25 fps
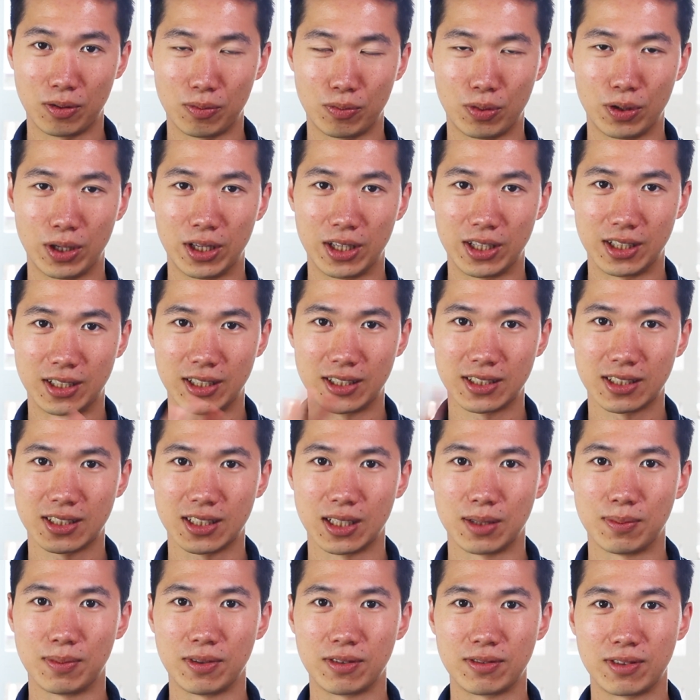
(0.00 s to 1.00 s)
with
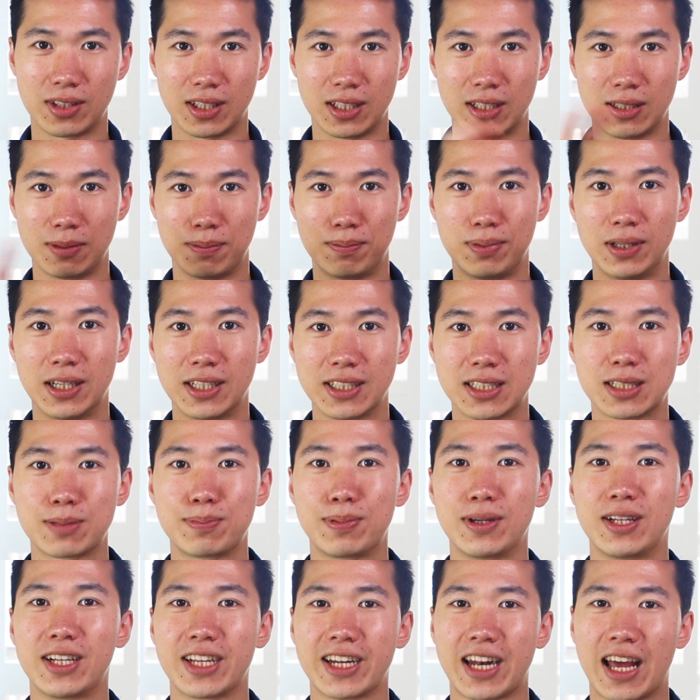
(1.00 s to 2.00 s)
some of the blood
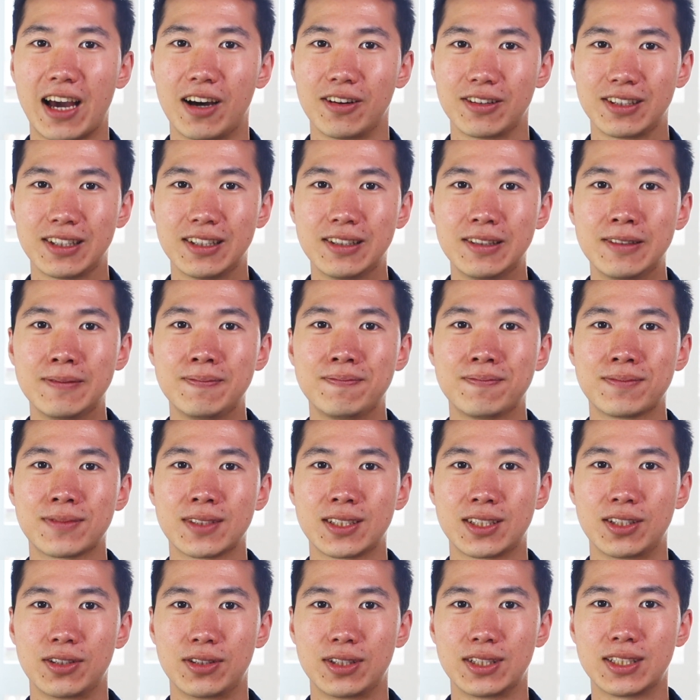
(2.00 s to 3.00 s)
spilling out.
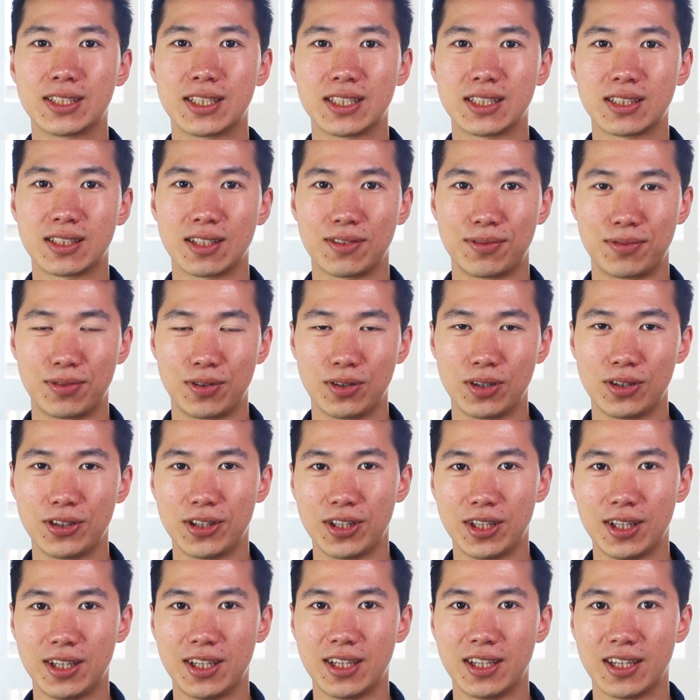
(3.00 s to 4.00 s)
So this is a
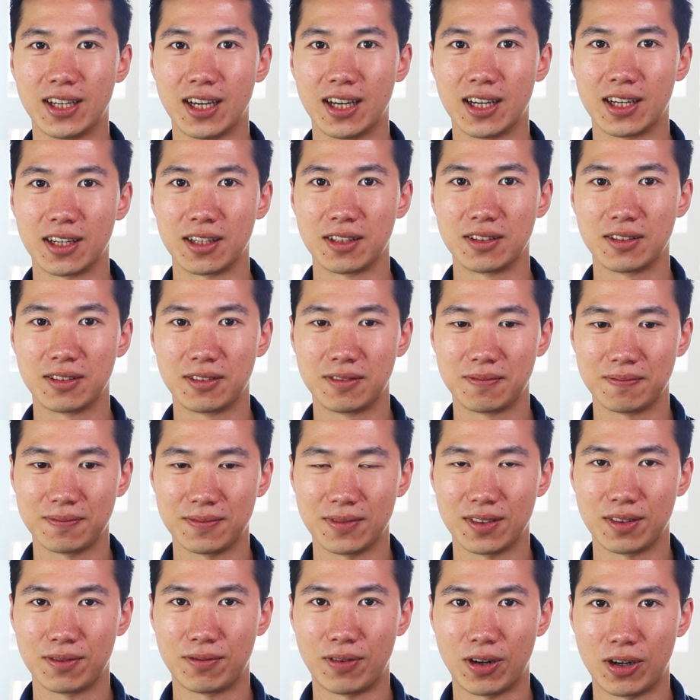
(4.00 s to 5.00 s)
really
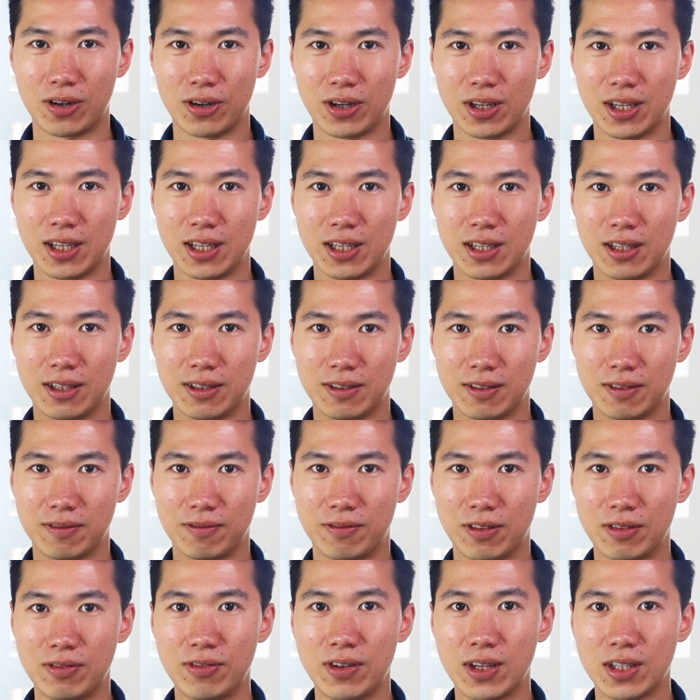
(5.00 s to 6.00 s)
very
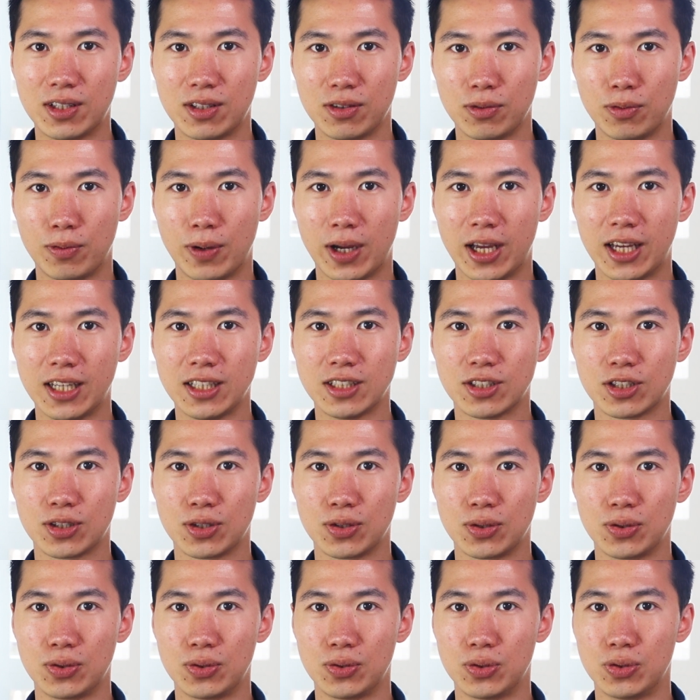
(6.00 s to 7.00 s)
vivid way
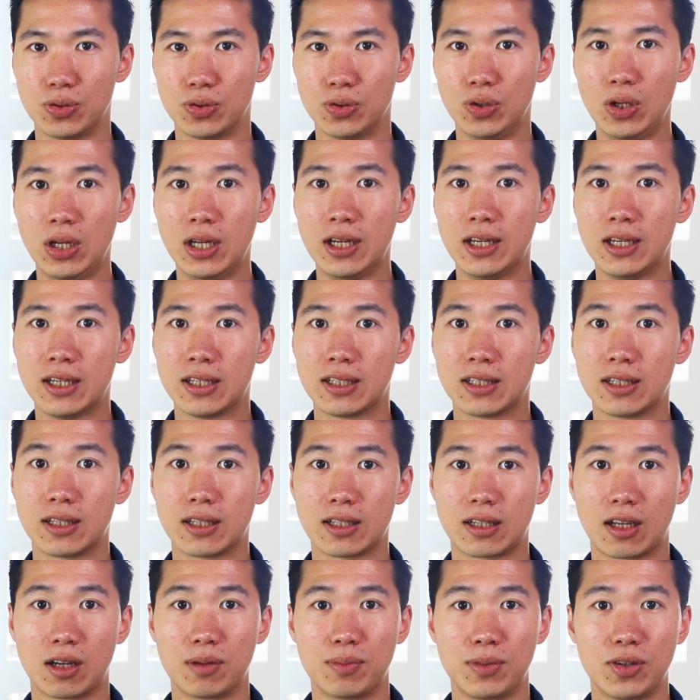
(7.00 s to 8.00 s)
to
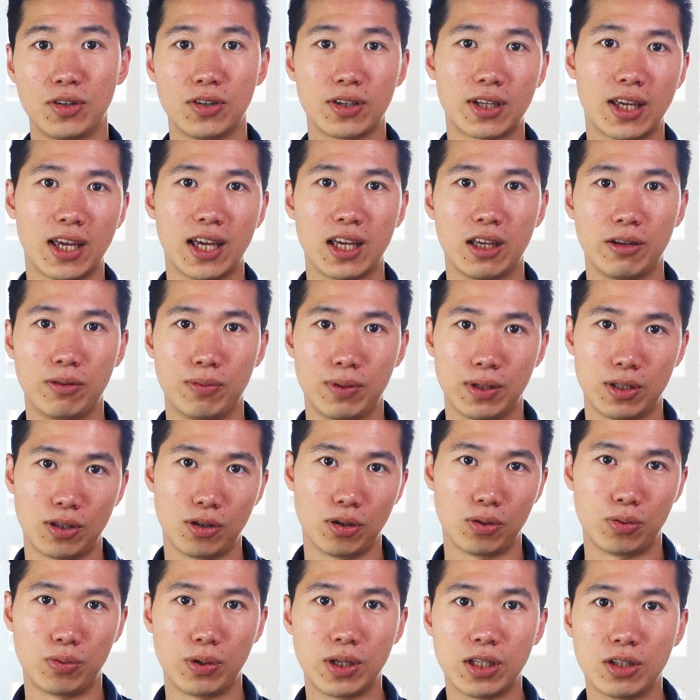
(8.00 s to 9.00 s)
communicate with
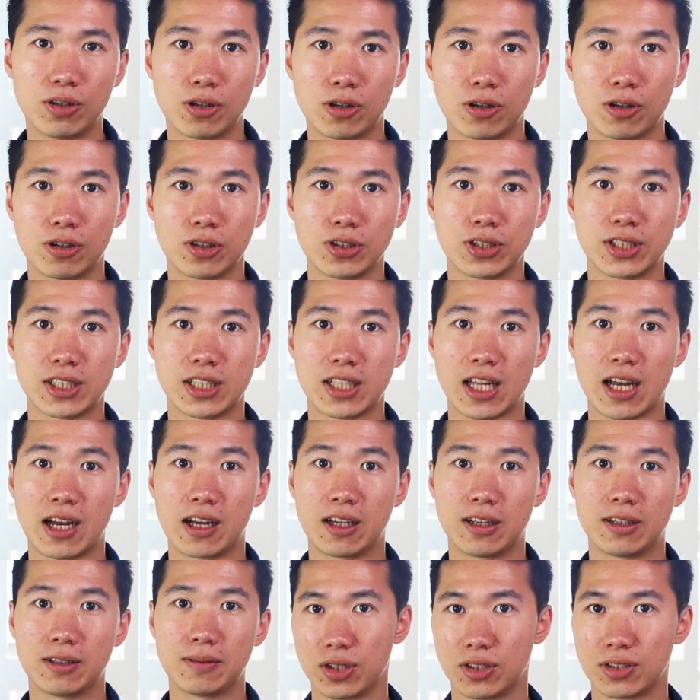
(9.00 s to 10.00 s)
your readers
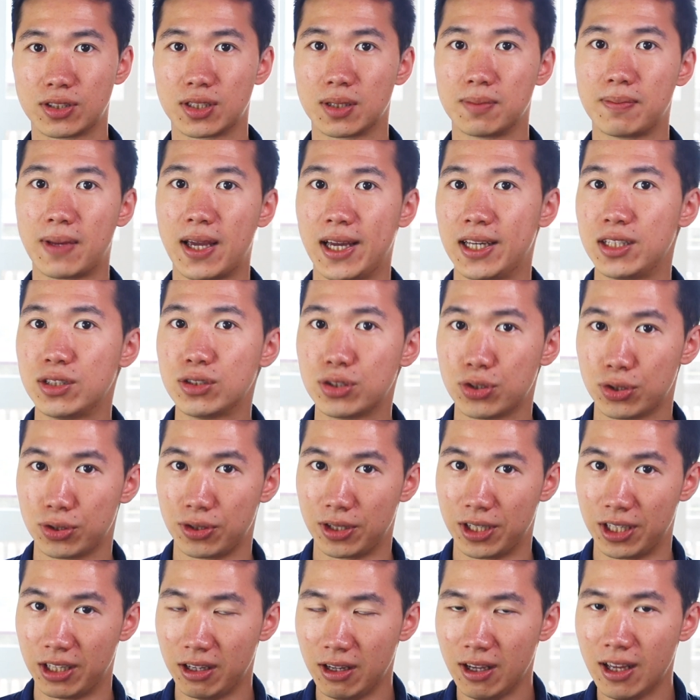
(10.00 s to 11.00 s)
that there are some
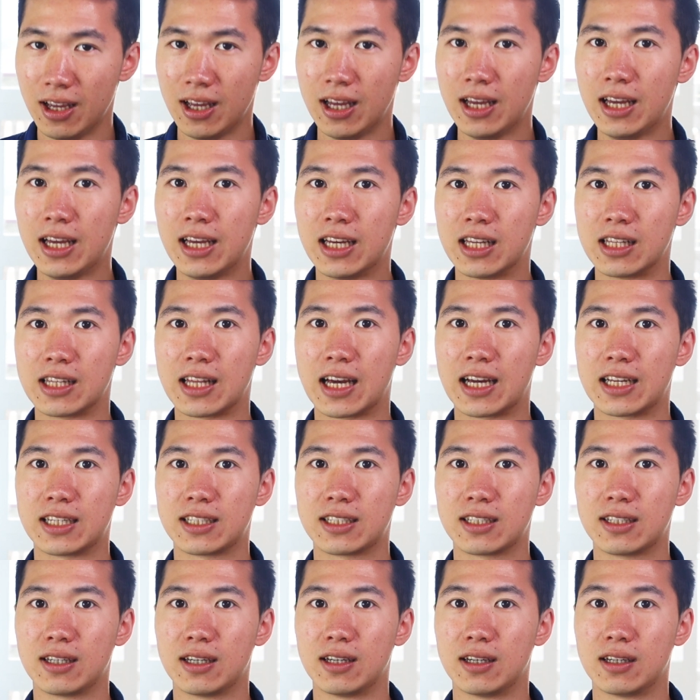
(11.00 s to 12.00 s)
entries
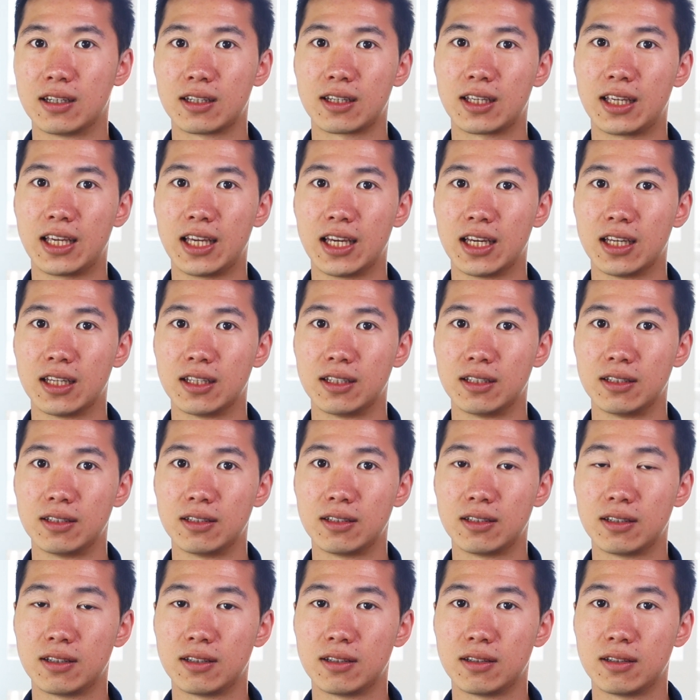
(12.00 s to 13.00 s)
that can